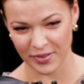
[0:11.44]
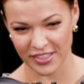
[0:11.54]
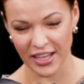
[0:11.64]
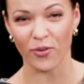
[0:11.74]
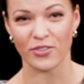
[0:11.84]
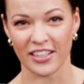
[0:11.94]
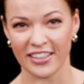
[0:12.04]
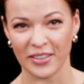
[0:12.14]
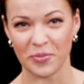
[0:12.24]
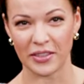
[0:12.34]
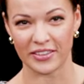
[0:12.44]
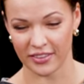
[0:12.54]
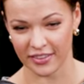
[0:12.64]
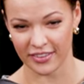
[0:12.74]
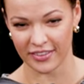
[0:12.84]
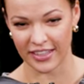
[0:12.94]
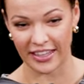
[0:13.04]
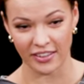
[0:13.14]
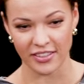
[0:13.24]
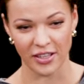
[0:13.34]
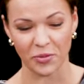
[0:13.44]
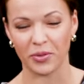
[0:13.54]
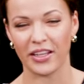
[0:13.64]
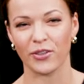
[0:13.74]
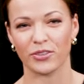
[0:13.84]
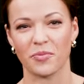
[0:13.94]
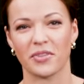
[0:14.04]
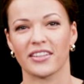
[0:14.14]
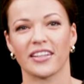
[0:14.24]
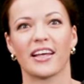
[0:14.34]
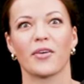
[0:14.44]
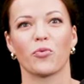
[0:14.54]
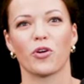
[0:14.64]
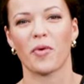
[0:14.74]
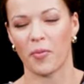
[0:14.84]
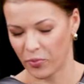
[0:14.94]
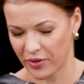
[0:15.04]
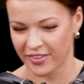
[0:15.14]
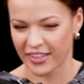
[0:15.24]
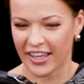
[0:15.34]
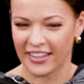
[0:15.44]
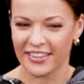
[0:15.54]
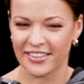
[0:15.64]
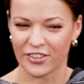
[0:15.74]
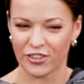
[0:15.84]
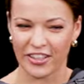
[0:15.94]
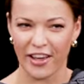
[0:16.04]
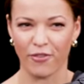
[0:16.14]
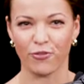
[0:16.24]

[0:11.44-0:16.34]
sounds a little bit like this. I'll play you something that I warm up with, and it's actually a